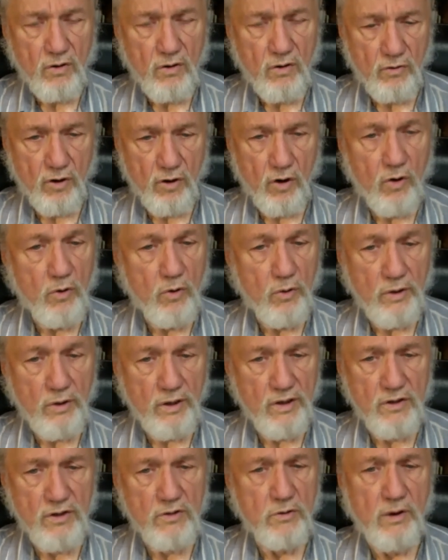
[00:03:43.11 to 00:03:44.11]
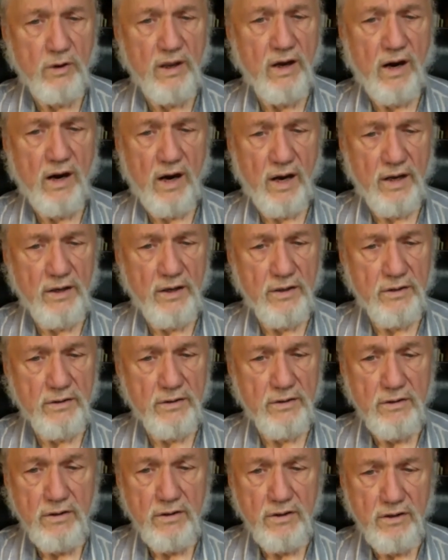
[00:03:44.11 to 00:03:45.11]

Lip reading: Grow into a higher